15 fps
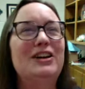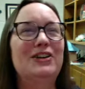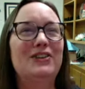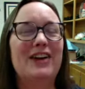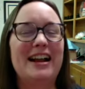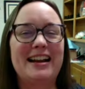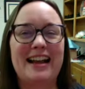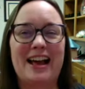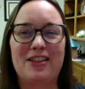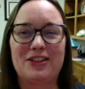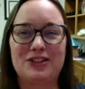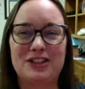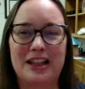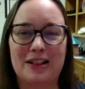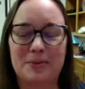right now
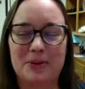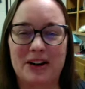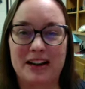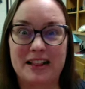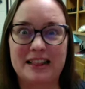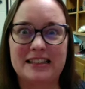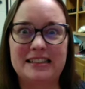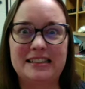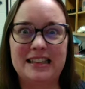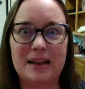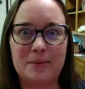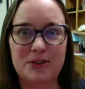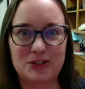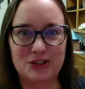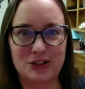they're celebrating the
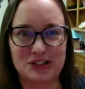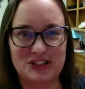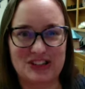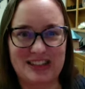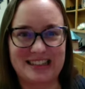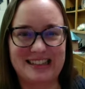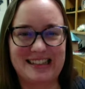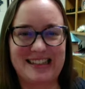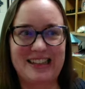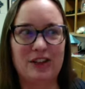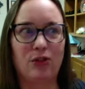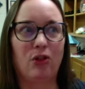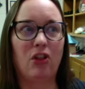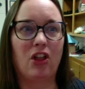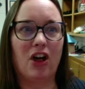summer solstice, the
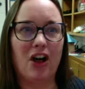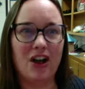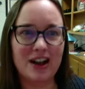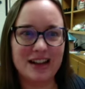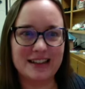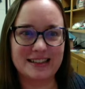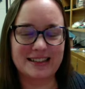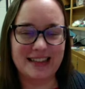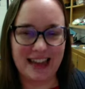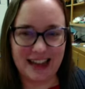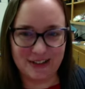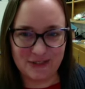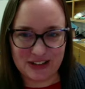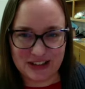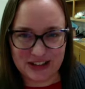longest day
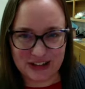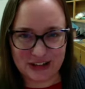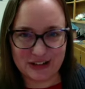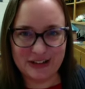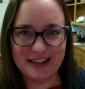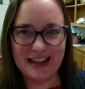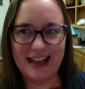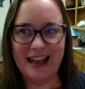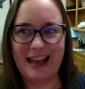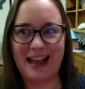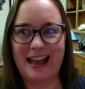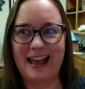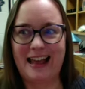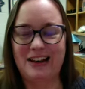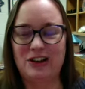of the year.
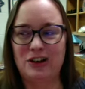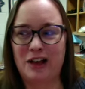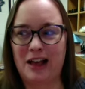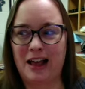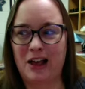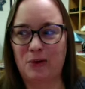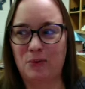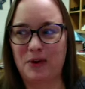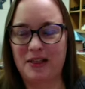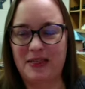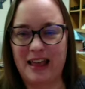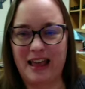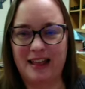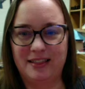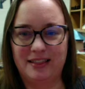And when
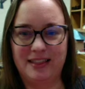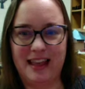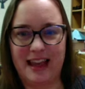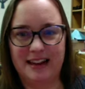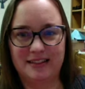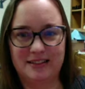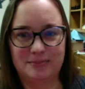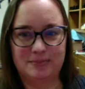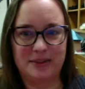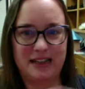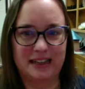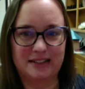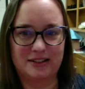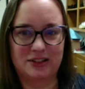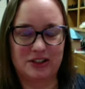that
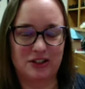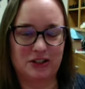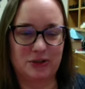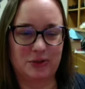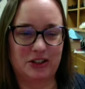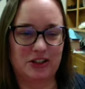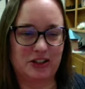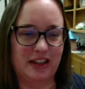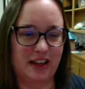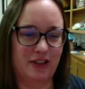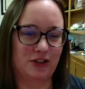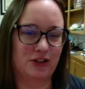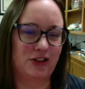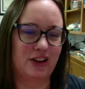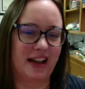begins to switch the
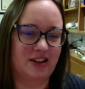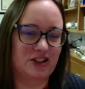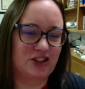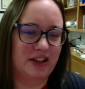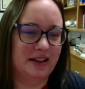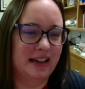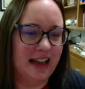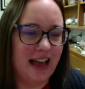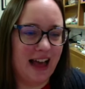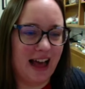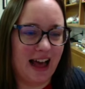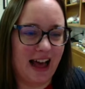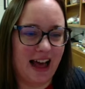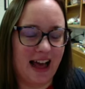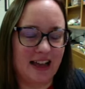other direction.
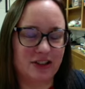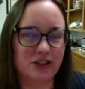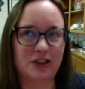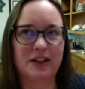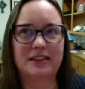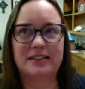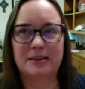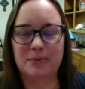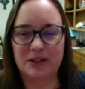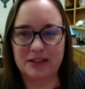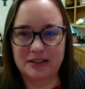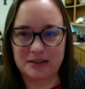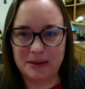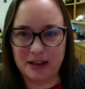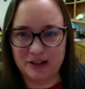So that
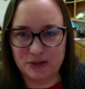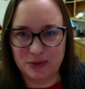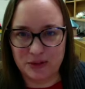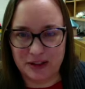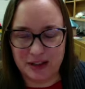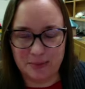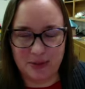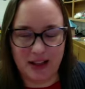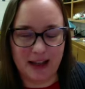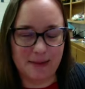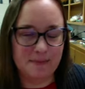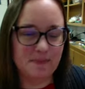symbolism doesn't really apply.